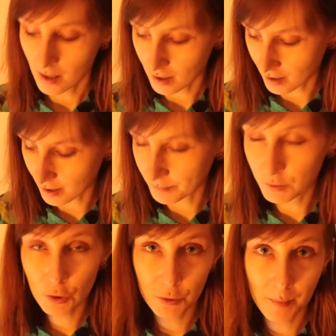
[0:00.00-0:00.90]

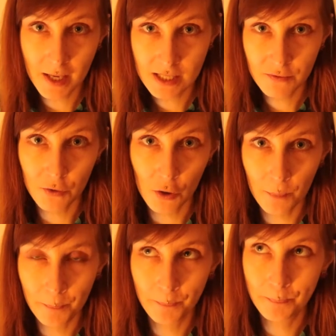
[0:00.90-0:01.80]
toothpaste
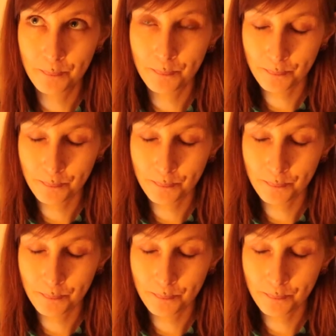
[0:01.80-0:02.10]
from